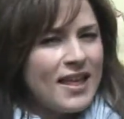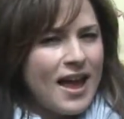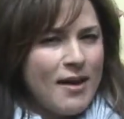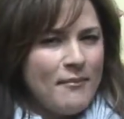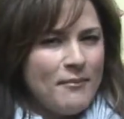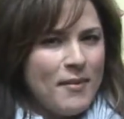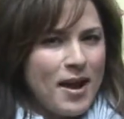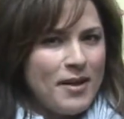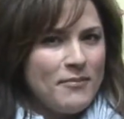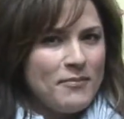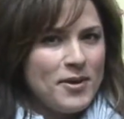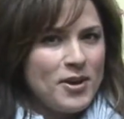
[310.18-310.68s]

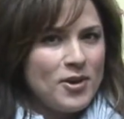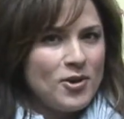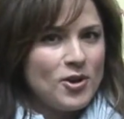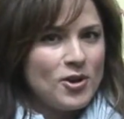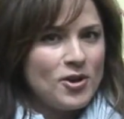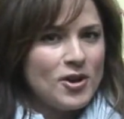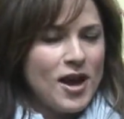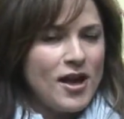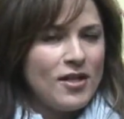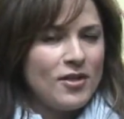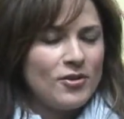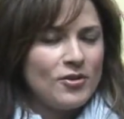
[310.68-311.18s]
that might be a
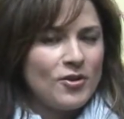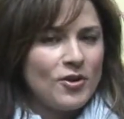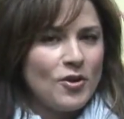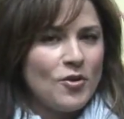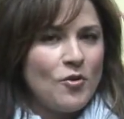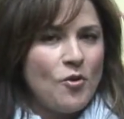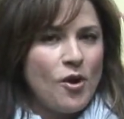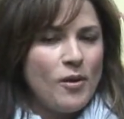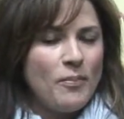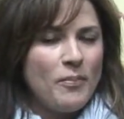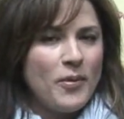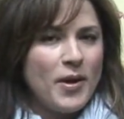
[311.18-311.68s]
good color to
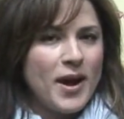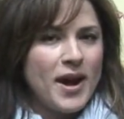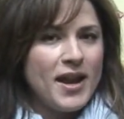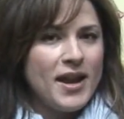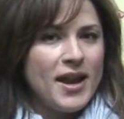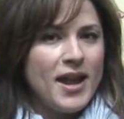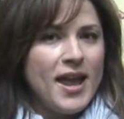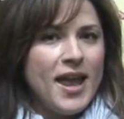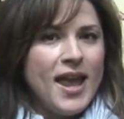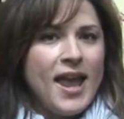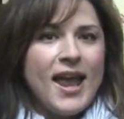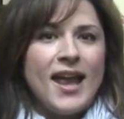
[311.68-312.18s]
incorporate.
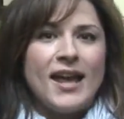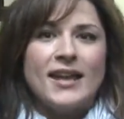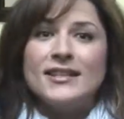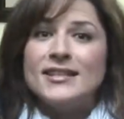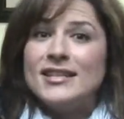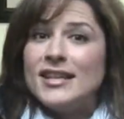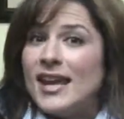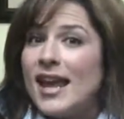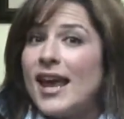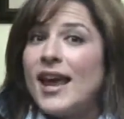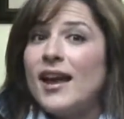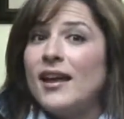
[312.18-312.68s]
And
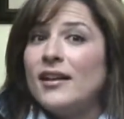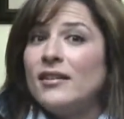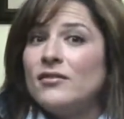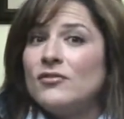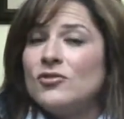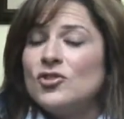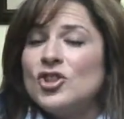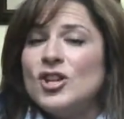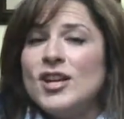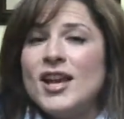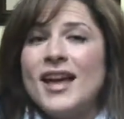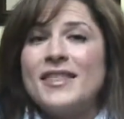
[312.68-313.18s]

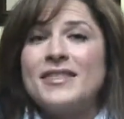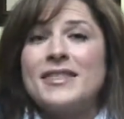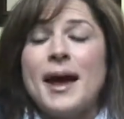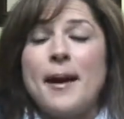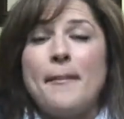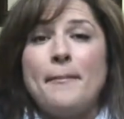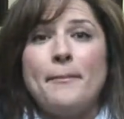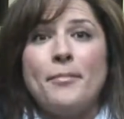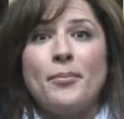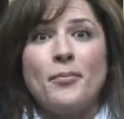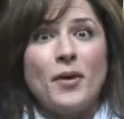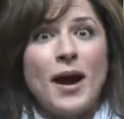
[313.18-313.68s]
Deanne, she had
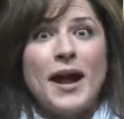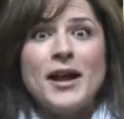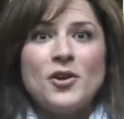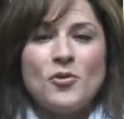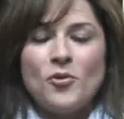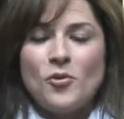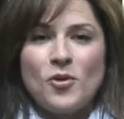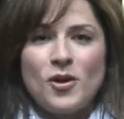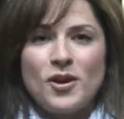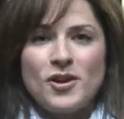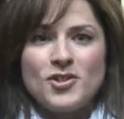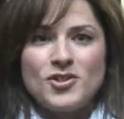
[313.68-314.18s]
that
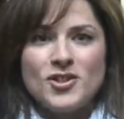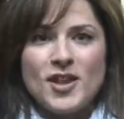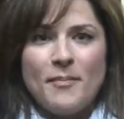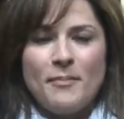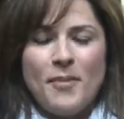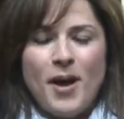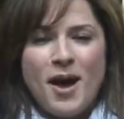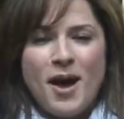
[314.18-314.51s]
bright orange that